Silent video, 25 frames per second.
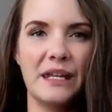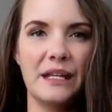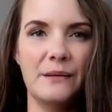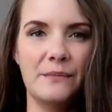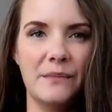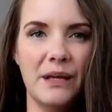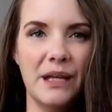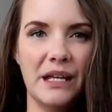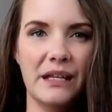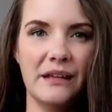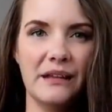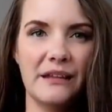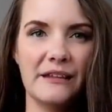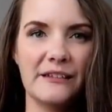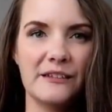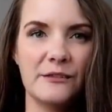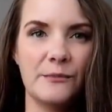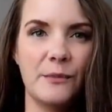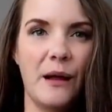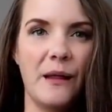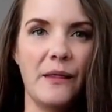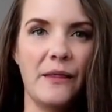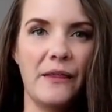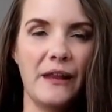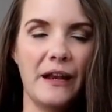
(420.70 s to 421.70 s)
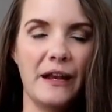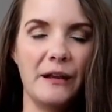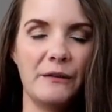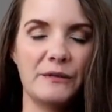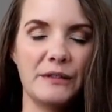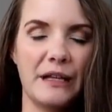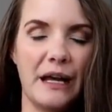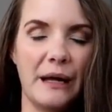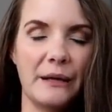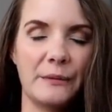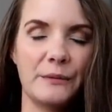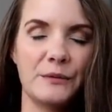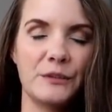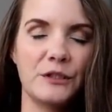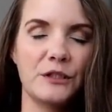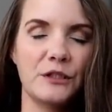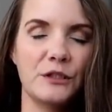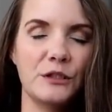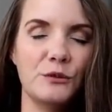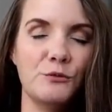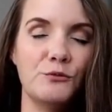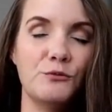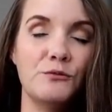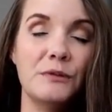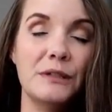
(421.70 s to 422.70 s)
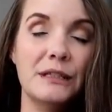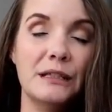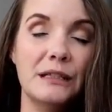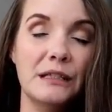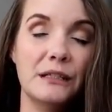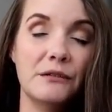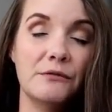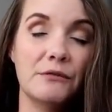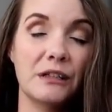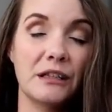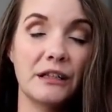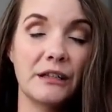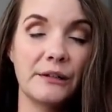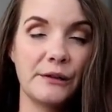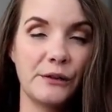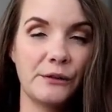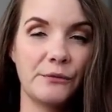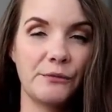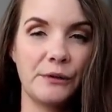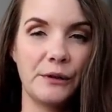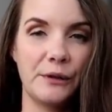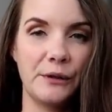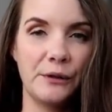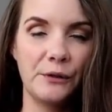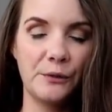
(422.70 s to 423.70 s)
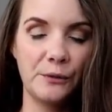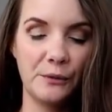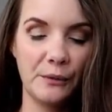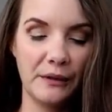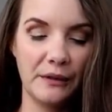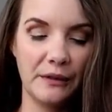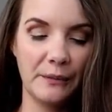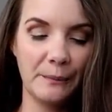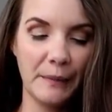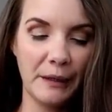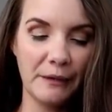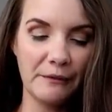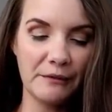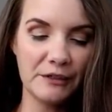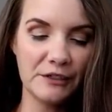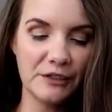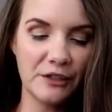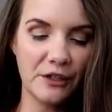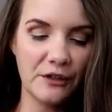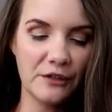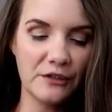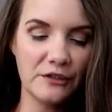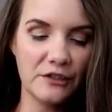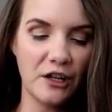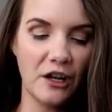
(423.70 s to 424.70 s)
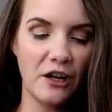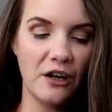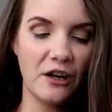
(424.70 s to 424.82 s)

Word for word: that I made this month that I was actually really, really thrilled with my results